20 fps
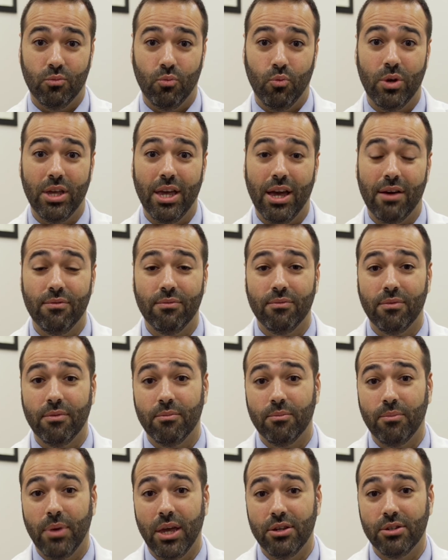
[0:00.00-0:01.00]
We have
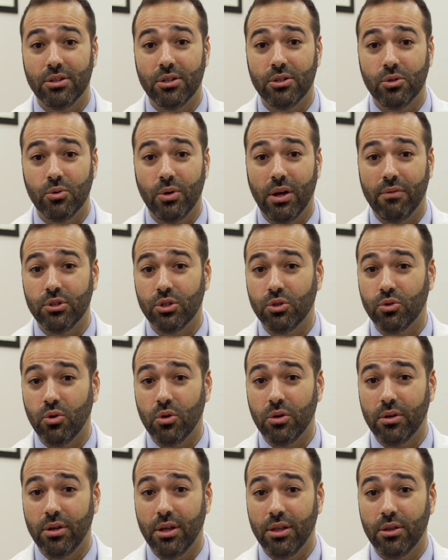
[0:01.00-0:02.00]
patients who have a
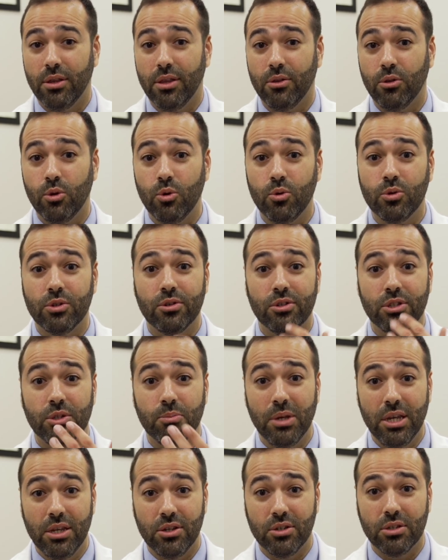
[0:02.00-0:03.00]
stroke and lose their
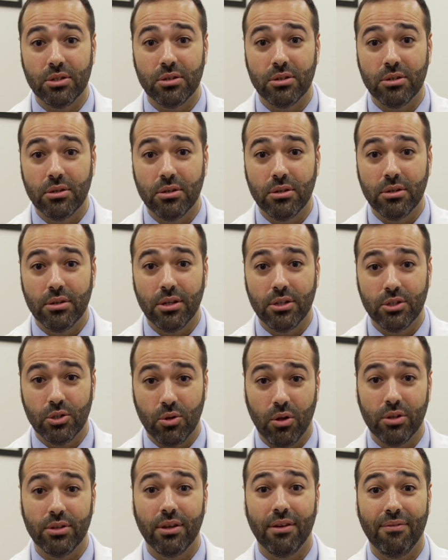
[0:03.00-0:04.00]
speech. It's
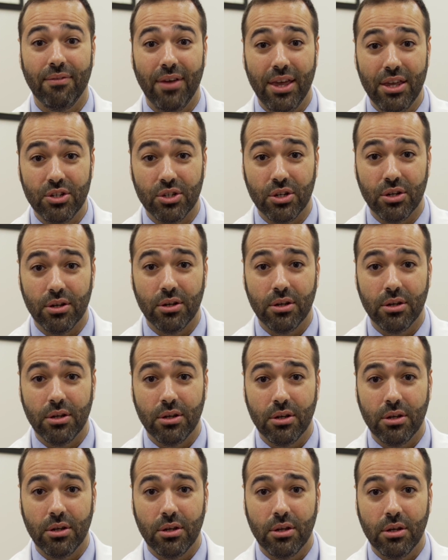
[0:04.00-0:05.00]
called aphasia.
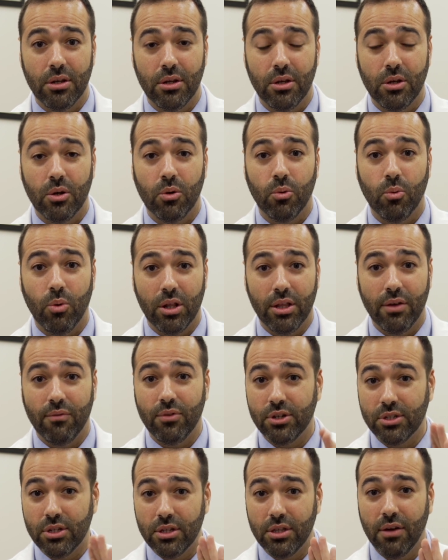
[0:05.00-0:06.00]
Well, if
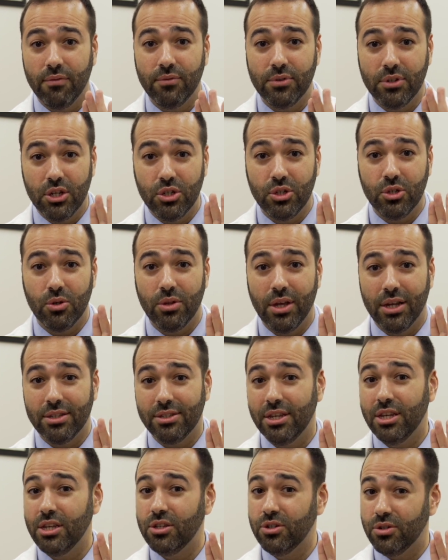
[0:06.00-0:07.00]
there's enough tissue that's
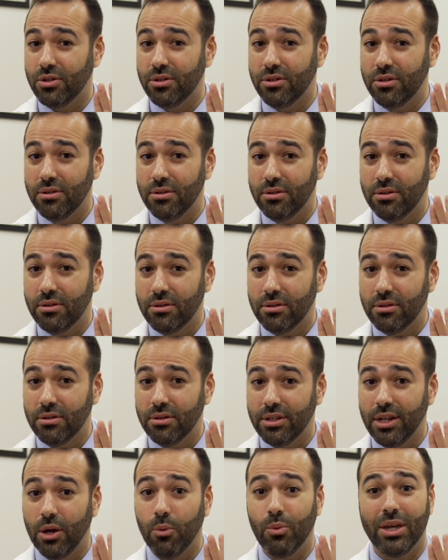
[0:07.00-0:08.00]
injured
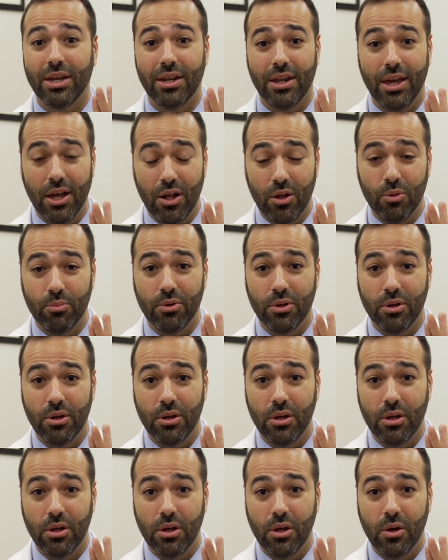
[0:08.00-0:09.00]
that we can
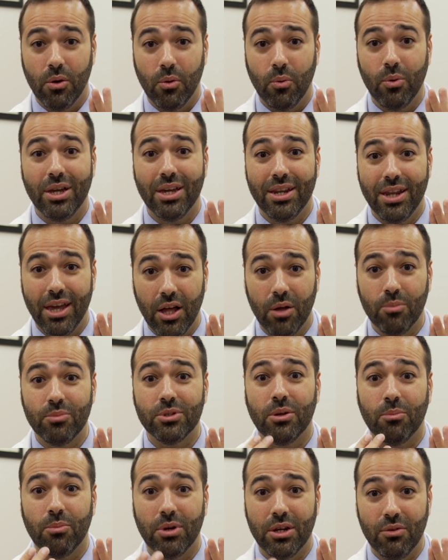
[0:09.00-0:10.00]
help
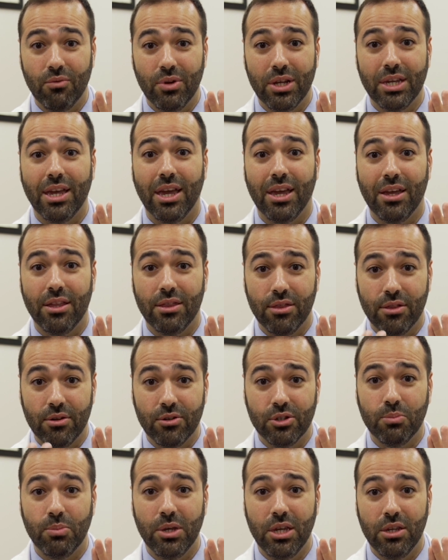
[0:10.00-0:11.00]
somebody regain their
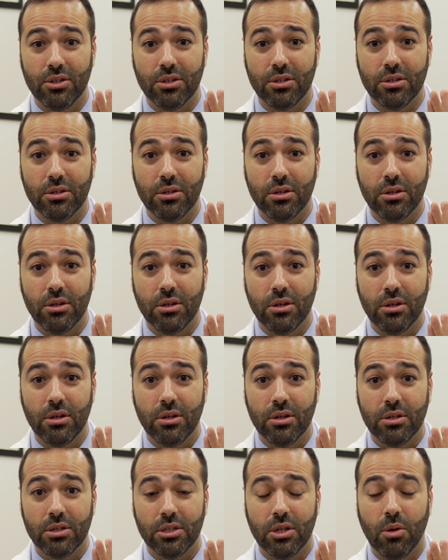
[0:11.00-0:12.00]
speech.
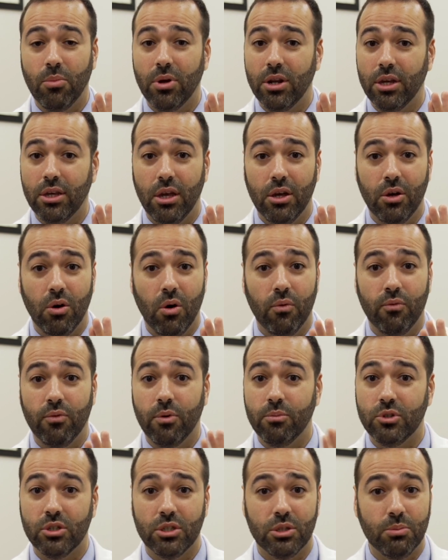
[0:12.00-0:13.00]
Somebody can go
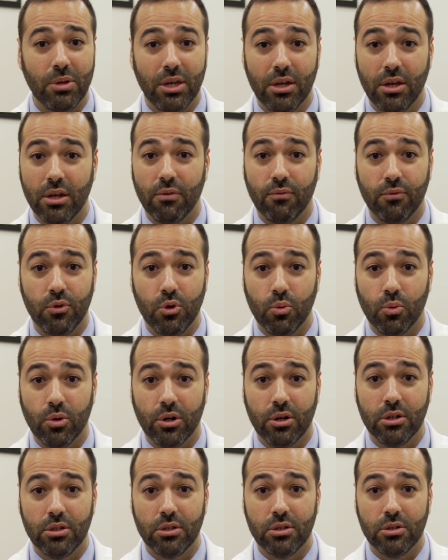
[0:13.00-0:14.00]
from just speaking a few
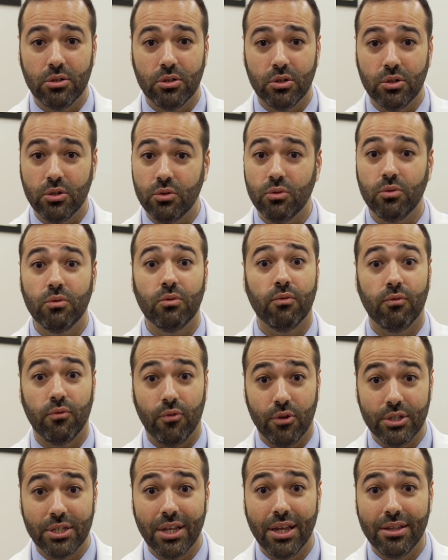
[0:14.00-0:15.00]
words to
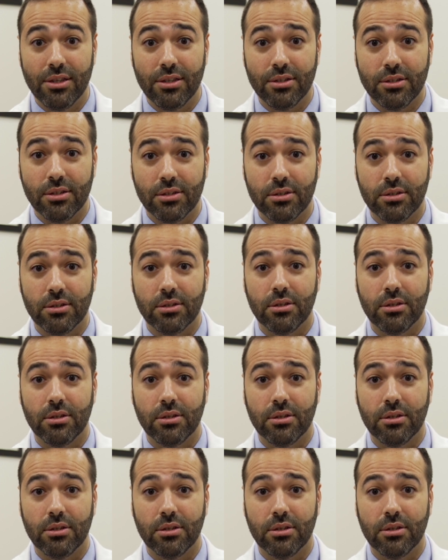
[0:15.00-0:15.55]
full sentences.